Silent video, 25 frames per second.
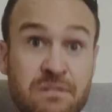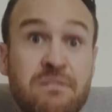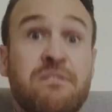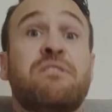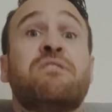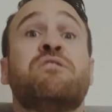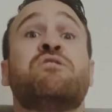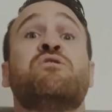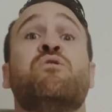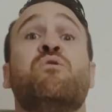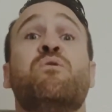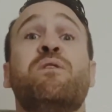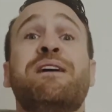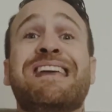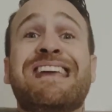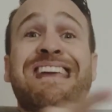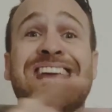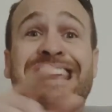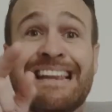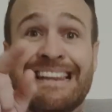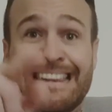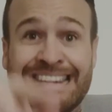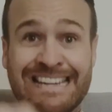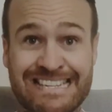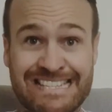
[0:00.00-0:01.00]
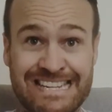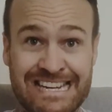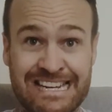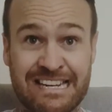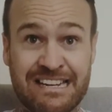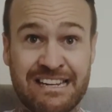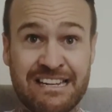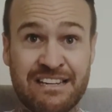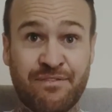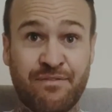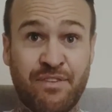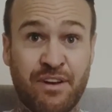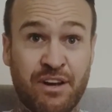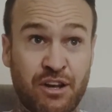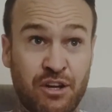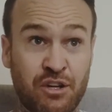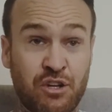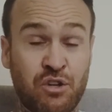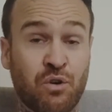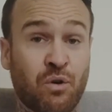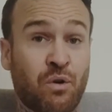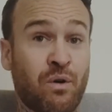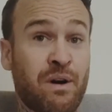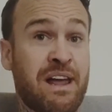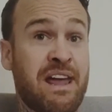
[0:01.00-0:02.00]
You're here listening to this video,
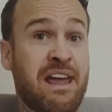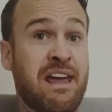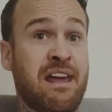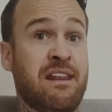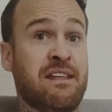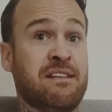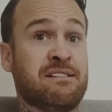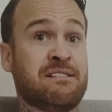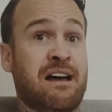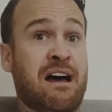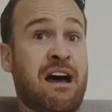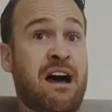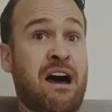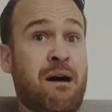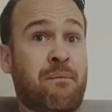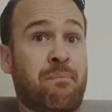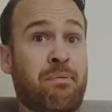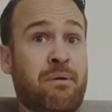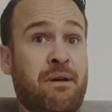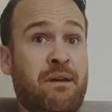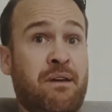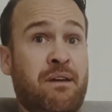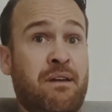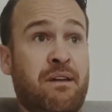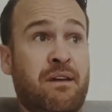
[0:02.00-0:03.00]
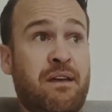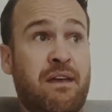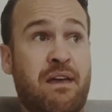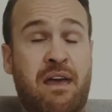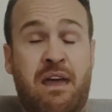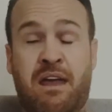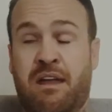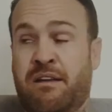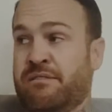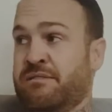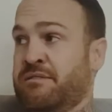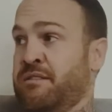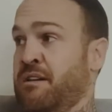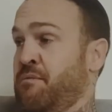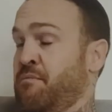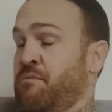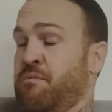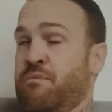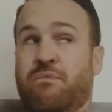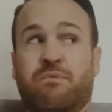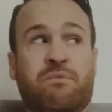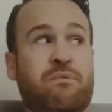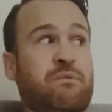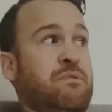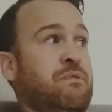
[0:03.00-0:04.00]
your head is up, and it's like,
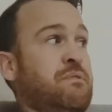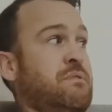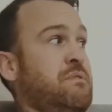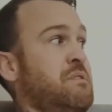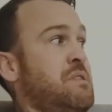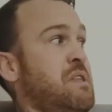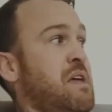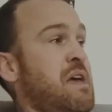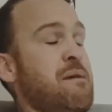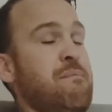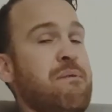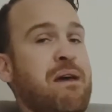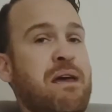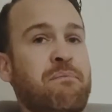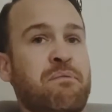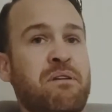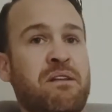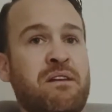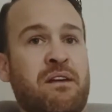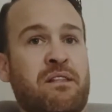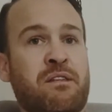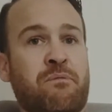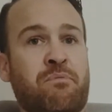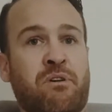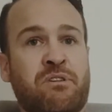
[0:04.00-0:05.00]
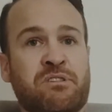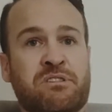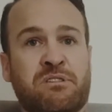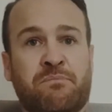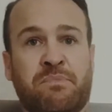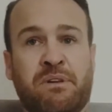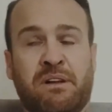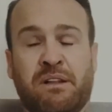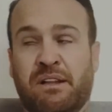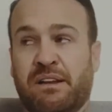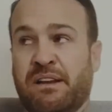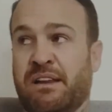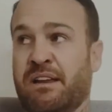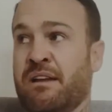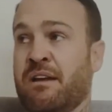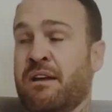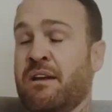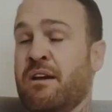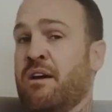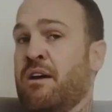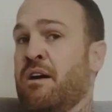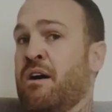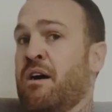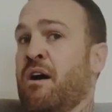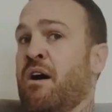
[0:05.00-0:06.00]
there may be another possibility.
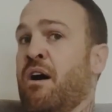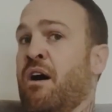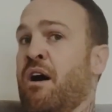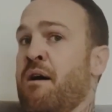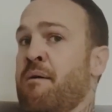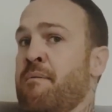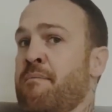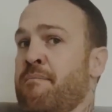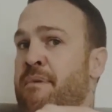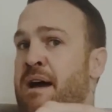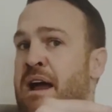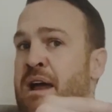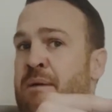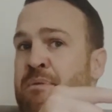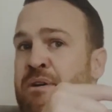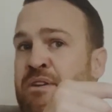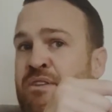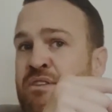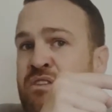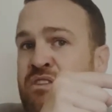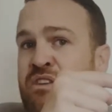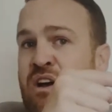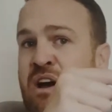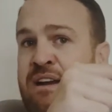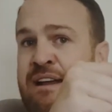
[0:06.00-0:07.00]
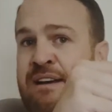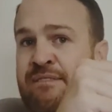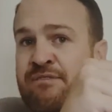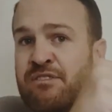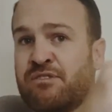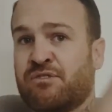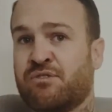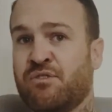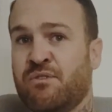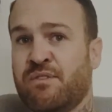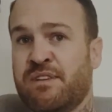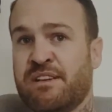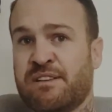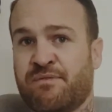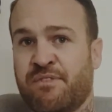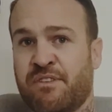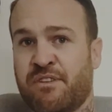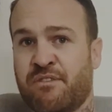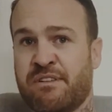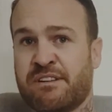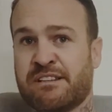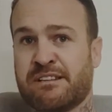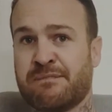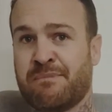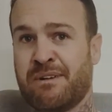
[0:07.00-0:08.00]
I maybe don't have to do this for the
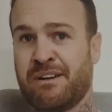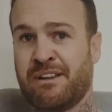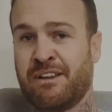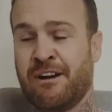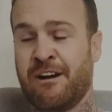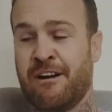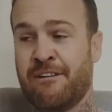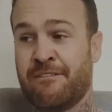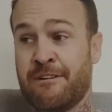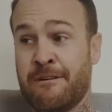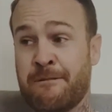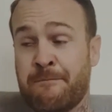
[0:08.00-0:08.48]
rest of my life.